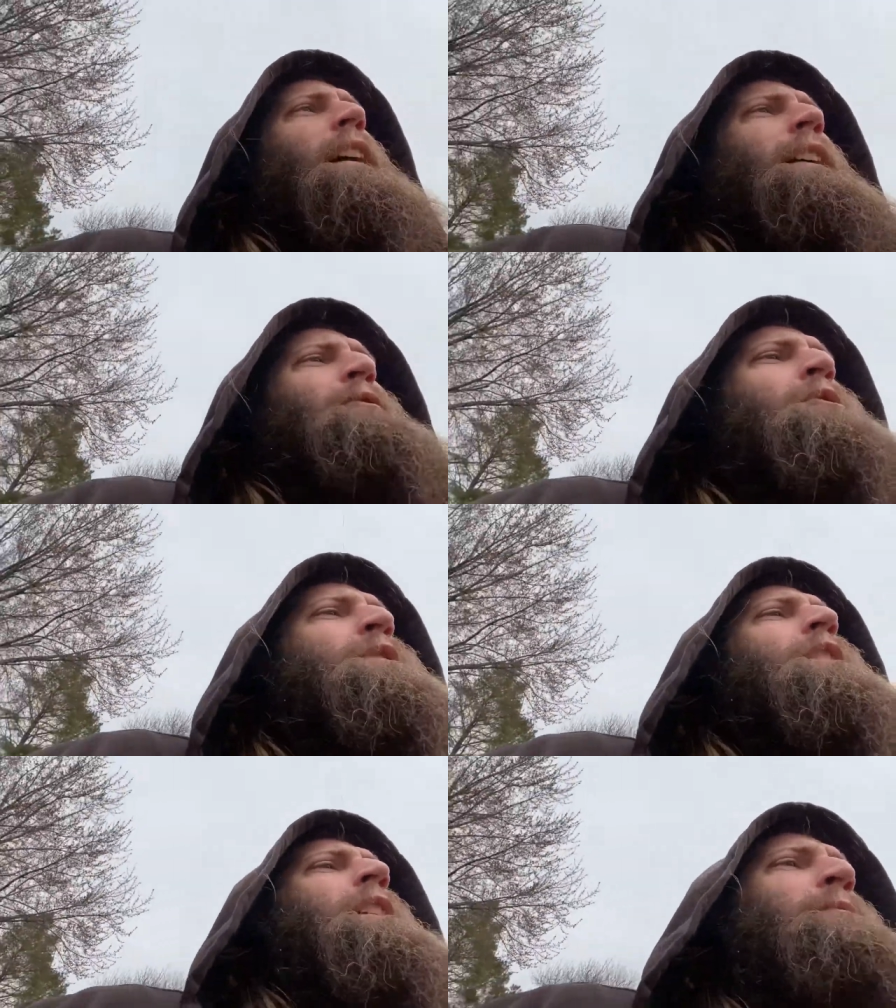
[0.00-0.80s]
you
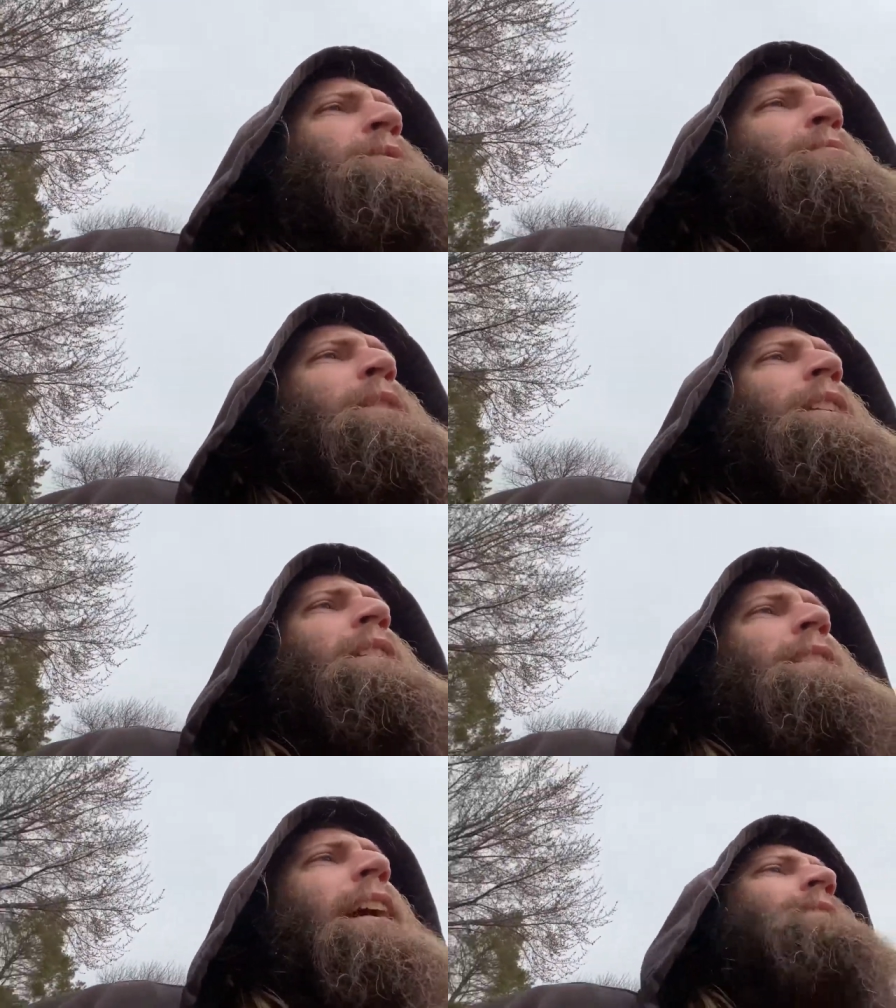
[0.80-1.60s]
look up to me,
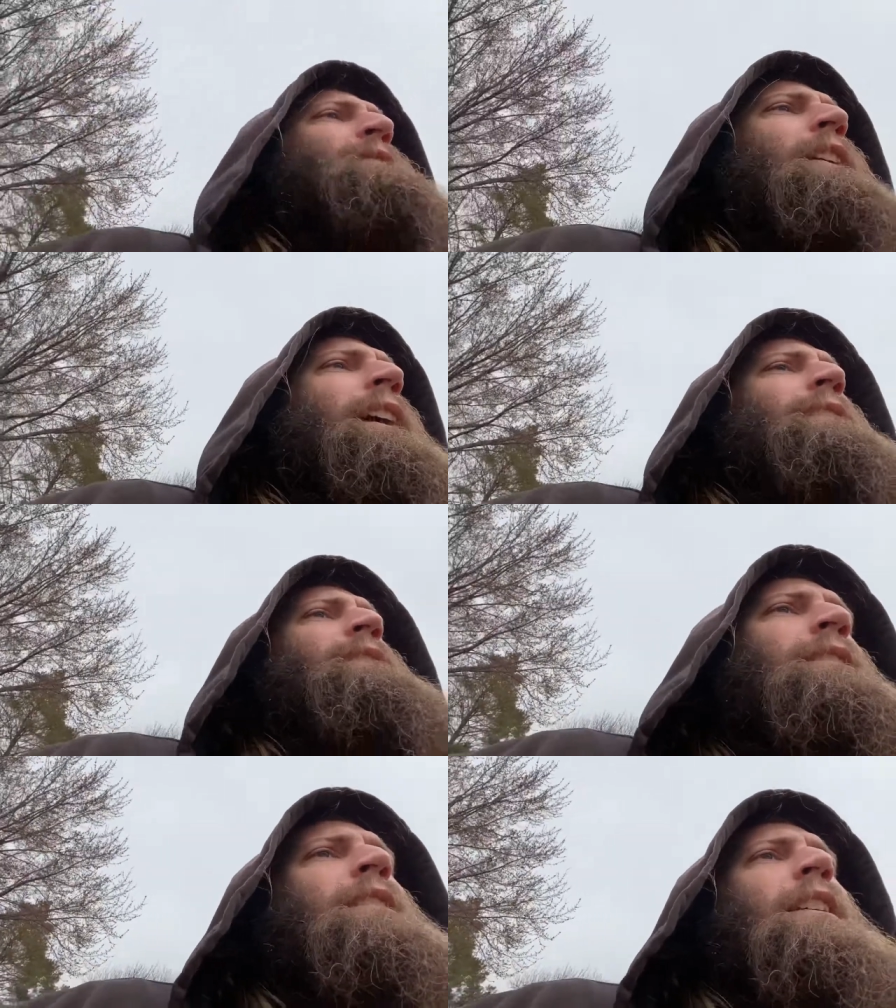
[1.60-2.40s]
that's fine.
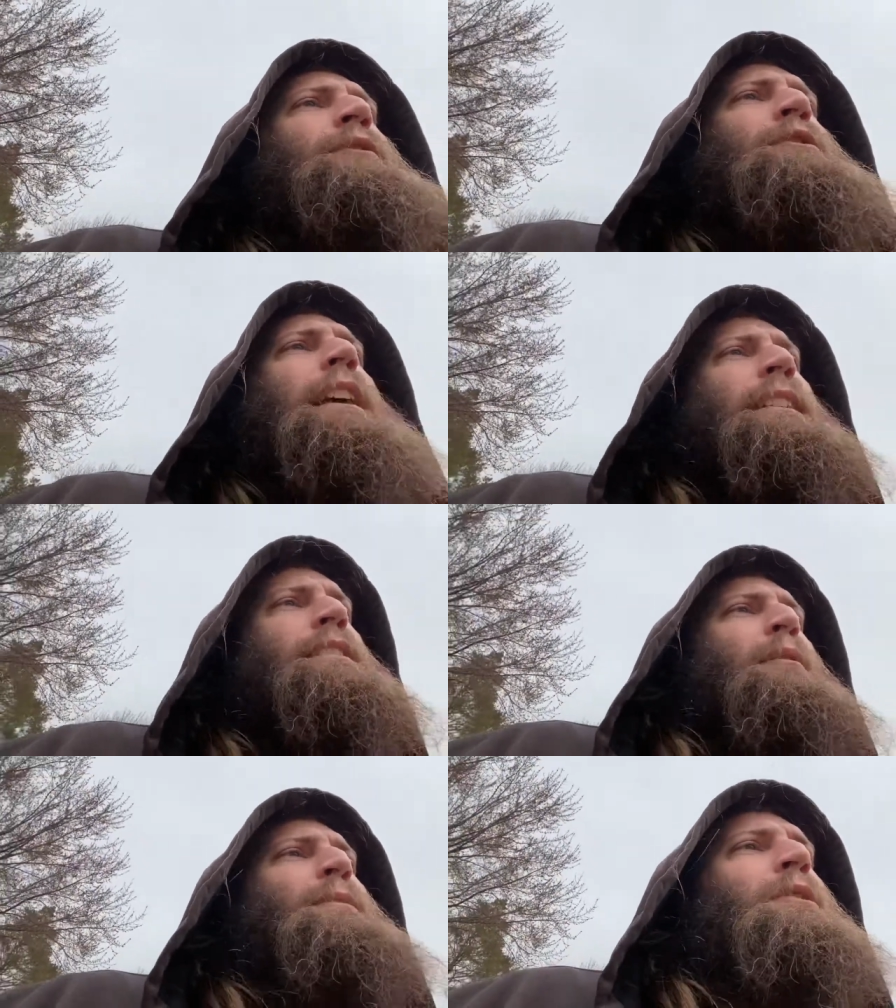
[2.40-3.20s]
If you take
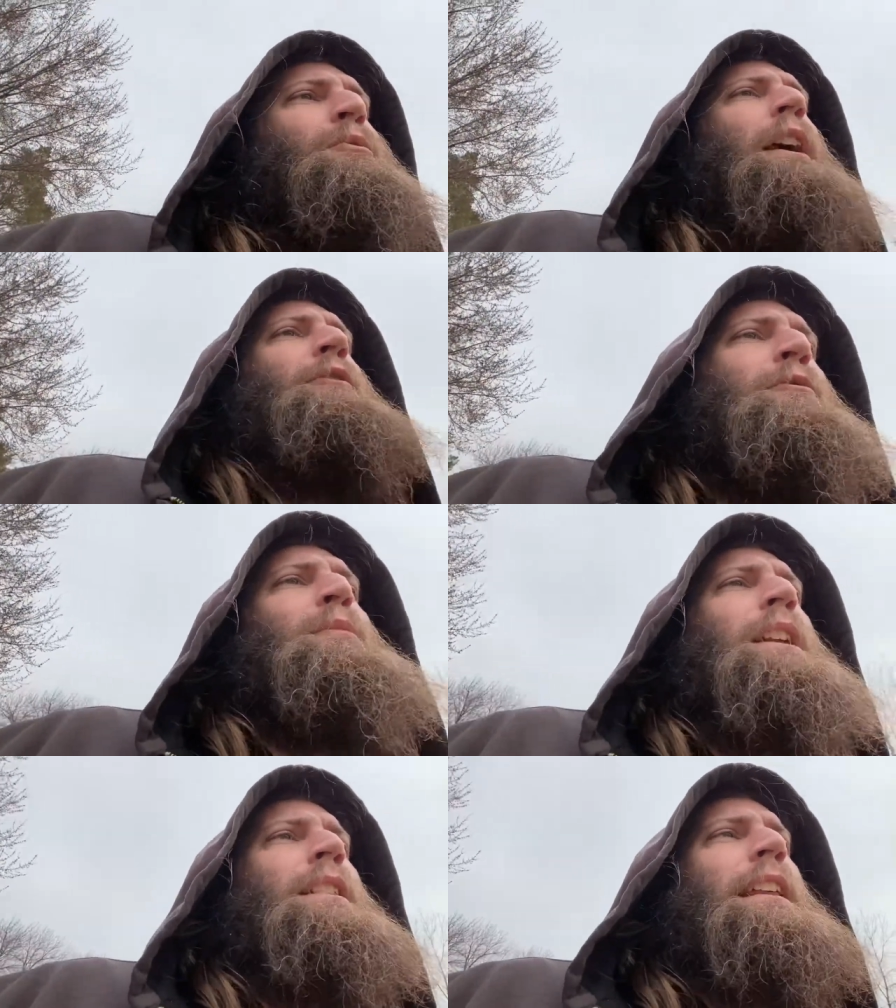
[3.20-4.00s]
something away from
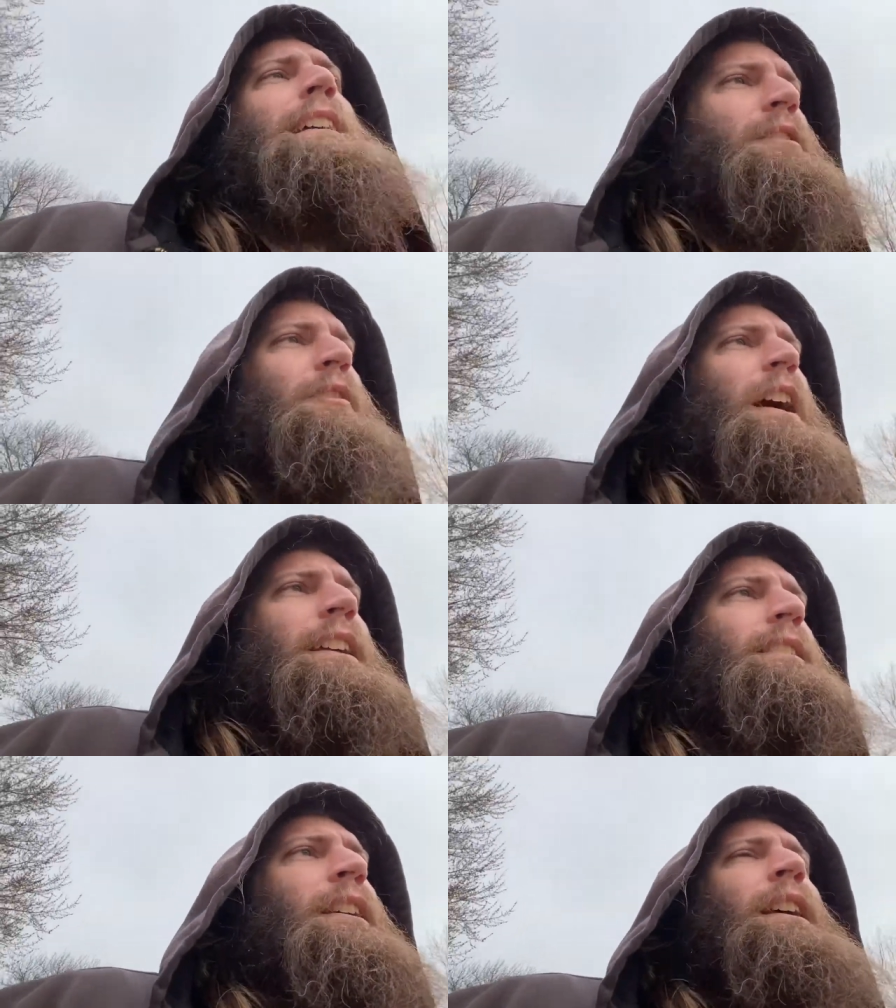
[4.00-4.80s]
me, that's
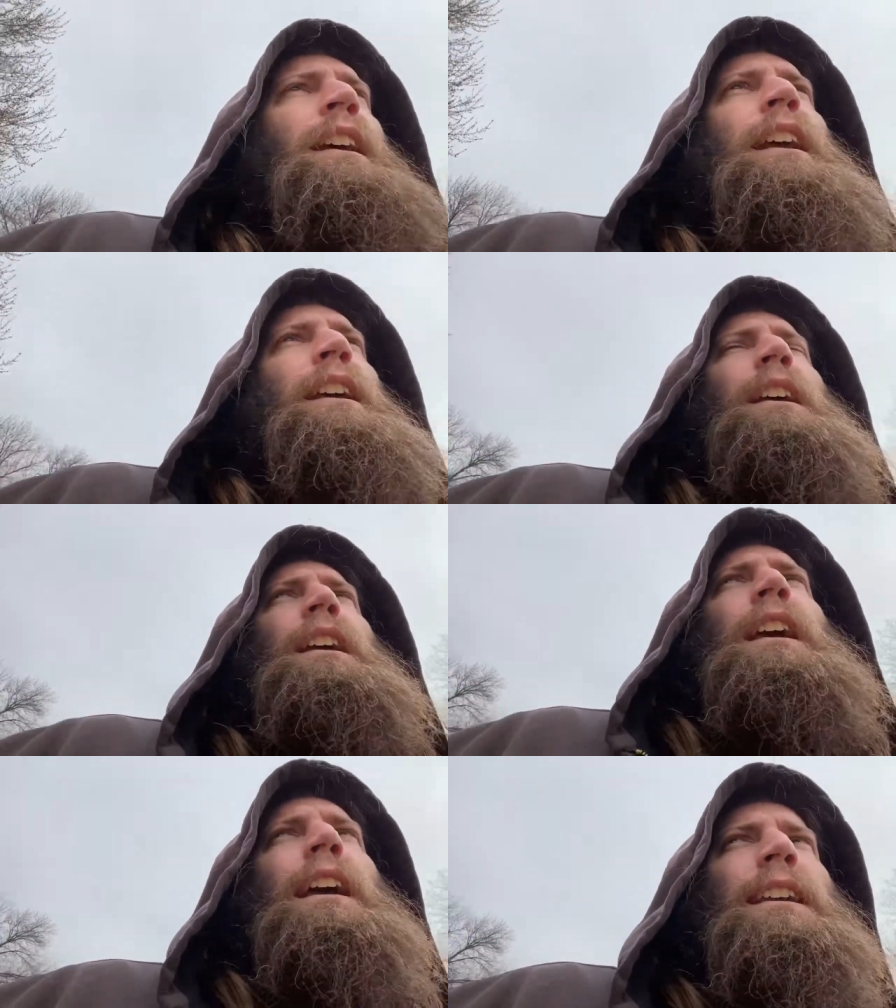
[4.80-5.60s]
fine.
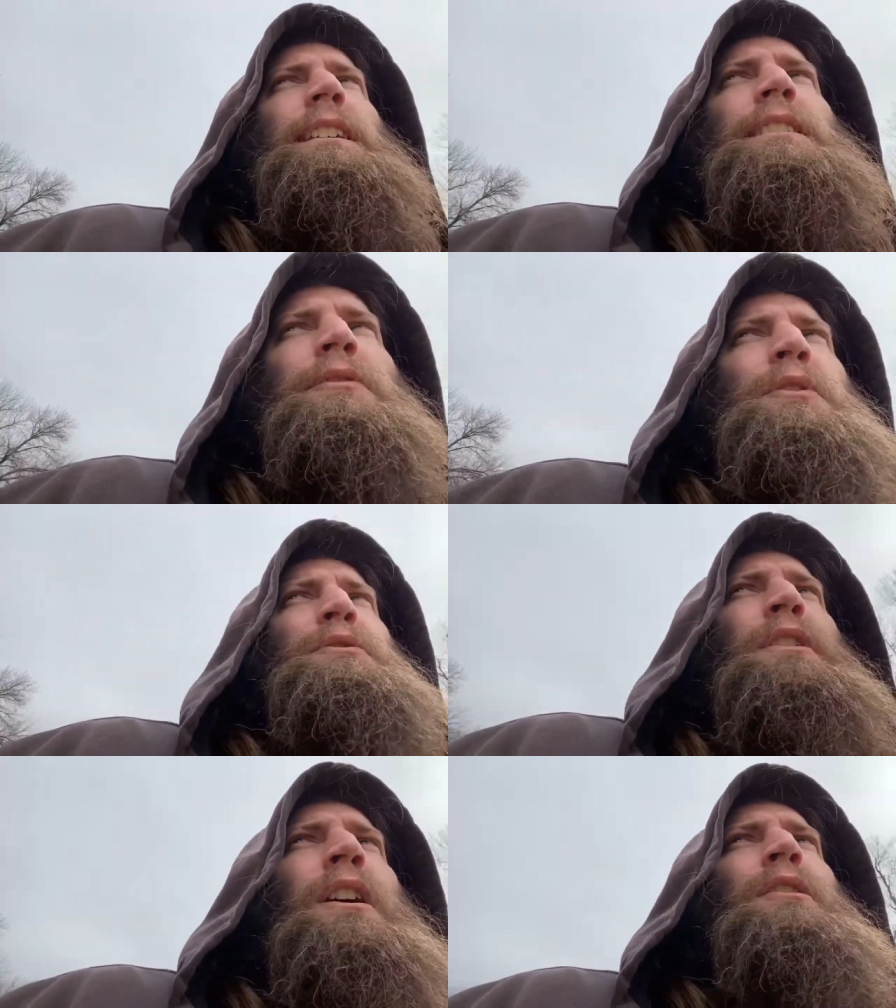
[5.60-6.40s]
I guess if you
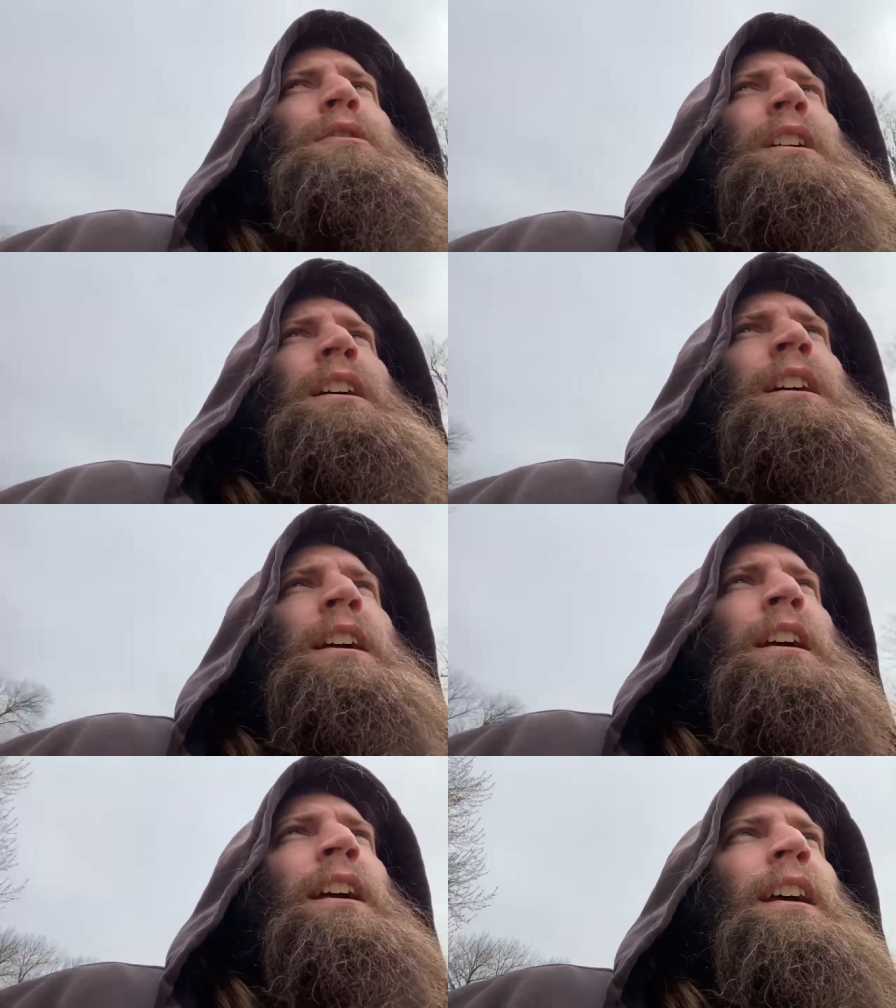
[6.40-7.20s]
don't,
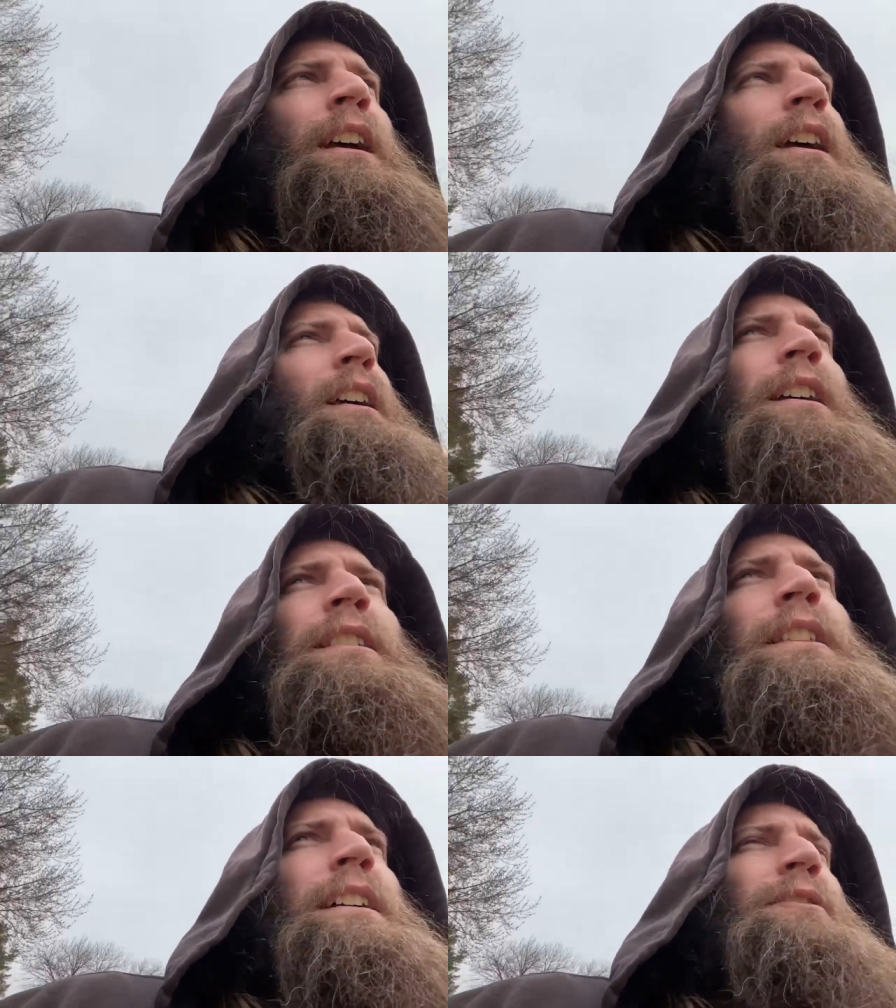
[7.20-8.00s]

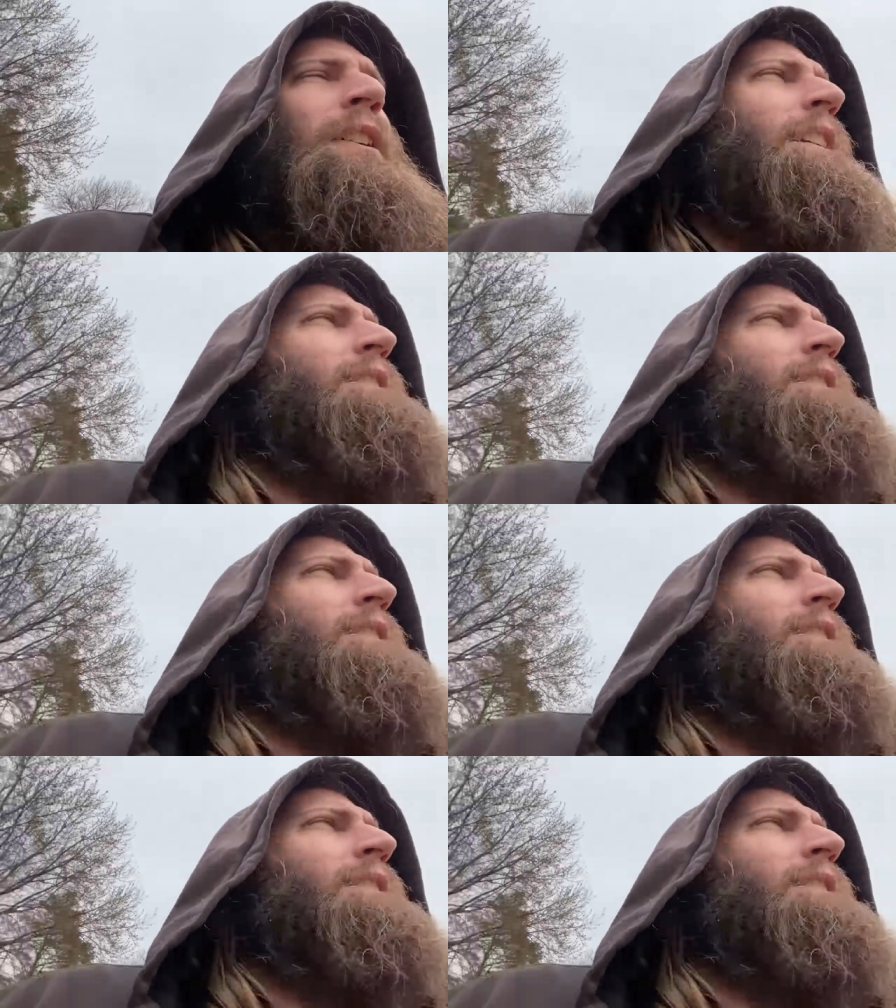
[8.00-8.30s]
that's fine